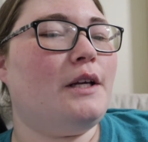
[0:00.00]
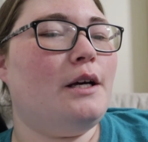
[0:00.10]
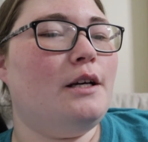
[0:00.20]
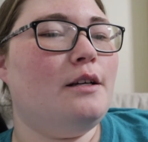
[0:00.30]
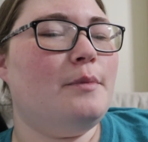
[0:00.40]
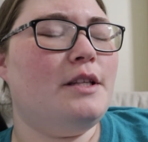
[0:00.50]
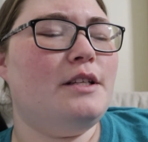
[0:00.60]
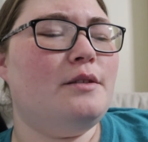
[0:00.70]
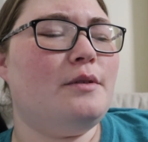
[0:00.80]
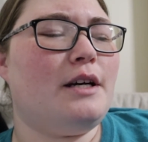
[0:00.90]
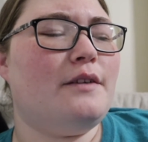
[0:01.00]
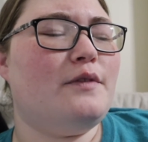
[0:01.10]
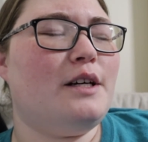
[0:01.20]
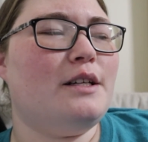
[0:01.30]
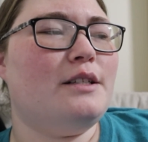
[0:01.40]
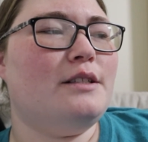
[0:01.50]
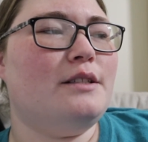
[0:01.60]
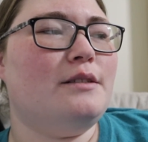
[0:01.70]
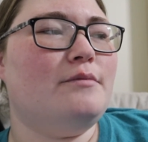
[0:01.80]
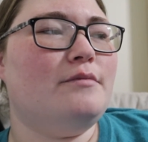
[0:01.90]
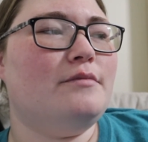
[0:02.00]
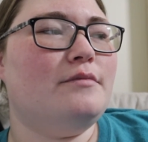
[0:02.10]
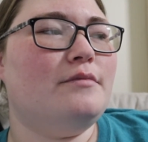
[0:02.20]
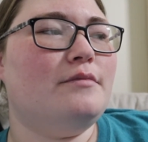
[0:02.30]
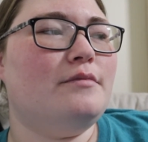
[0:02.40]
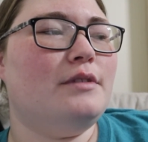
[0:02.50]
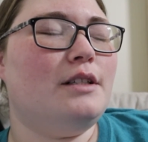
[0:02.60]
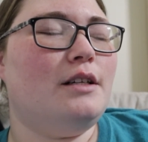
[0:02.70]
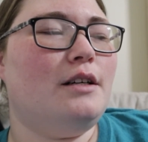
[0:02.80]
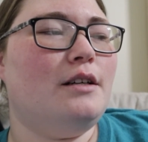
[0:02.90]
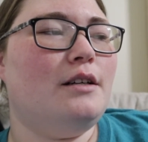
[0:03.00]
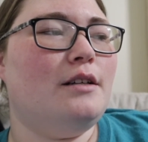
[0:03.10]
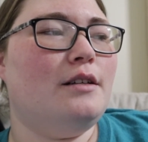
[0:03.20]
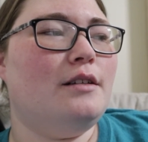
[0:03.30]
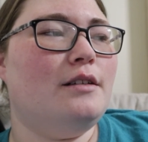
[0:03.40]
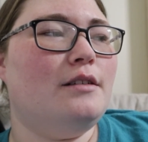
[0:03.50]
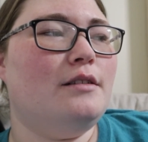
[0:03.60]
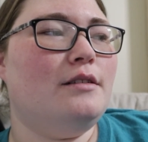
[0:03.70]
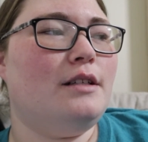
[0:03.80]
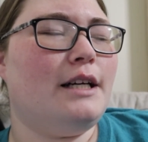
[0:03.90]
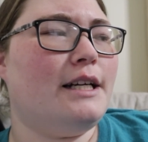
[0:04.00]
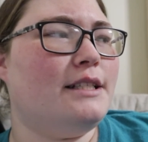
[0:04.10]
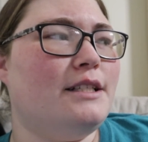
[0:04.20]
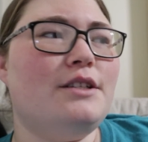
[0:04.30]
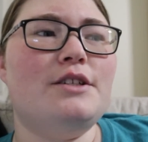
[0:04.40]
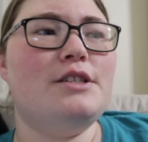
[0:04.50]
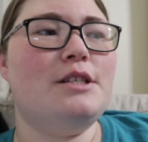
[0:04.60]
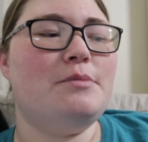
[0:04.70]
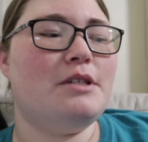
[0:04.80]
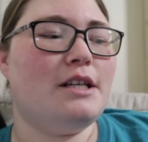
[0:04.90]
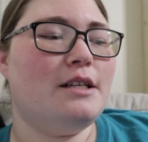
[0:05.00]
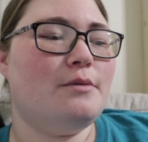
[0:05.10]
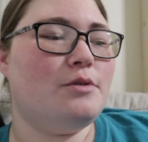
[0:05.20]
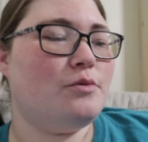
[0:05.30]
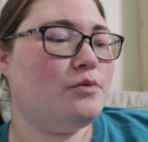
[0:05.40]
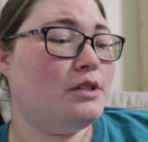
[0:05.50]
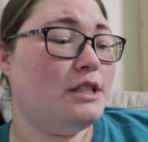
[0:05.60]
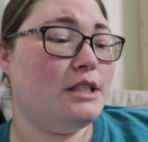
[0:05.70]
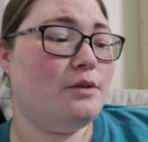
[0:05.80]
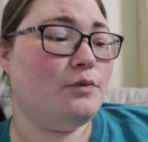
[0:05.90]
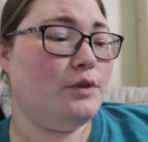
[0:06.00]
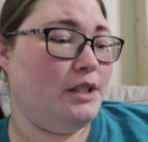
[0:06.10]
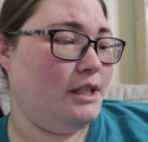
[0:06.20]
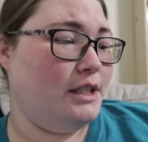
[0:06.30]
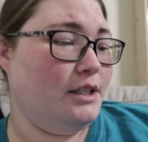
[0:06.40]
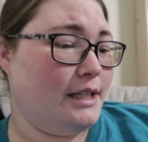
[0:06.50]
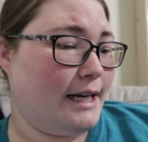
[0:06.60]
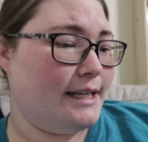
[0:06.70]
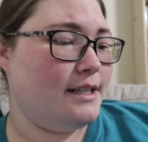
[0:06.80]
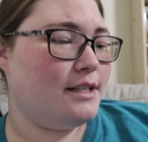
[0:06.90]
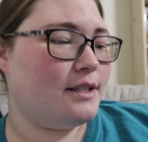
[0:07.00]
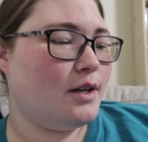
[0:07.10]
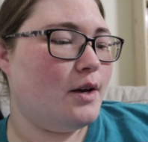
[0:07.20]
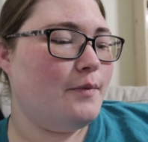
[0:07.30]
And then I've gotten, I got a $10 tip tonight, which was really, really nice.